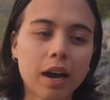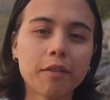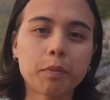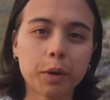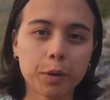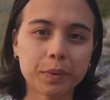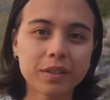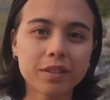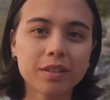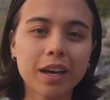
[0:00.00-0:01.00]
have a
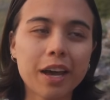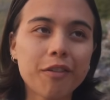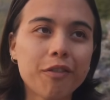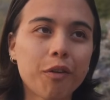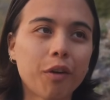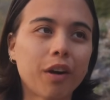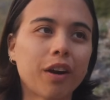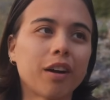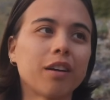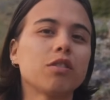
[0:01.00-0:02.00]
purpose in life
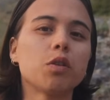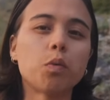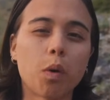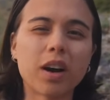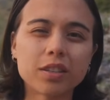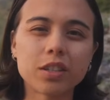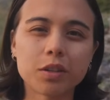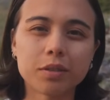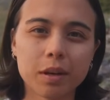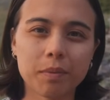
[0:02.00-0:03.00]
or you want to
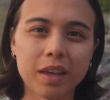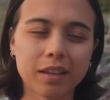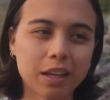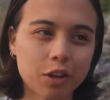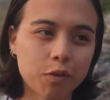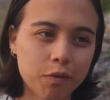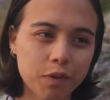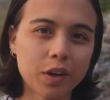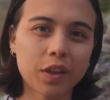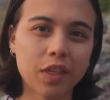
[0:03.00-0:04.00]
do something, like you
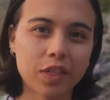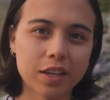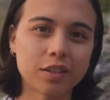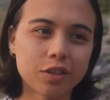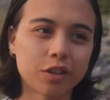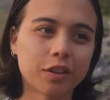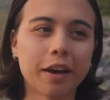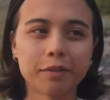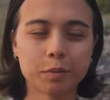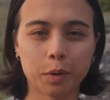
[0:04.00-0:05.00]
feel that this is your
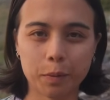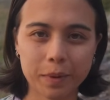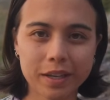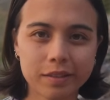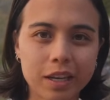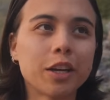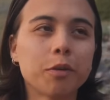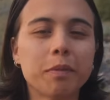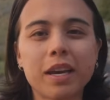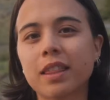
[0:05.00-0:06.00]
life's purpose and you
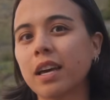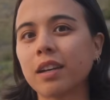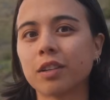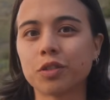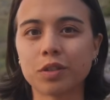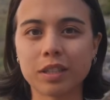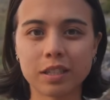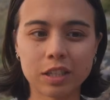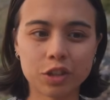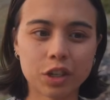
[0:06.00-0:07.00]
make that initial
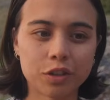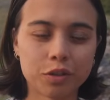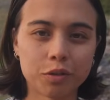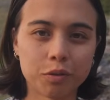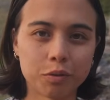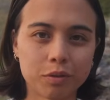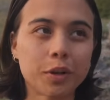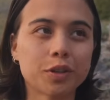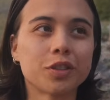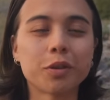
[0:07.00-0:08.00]
decision to
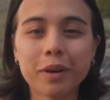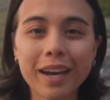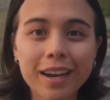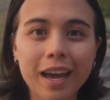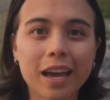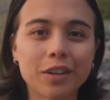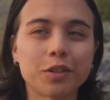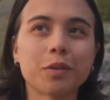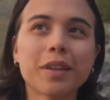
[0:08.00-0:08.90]
pursue it and do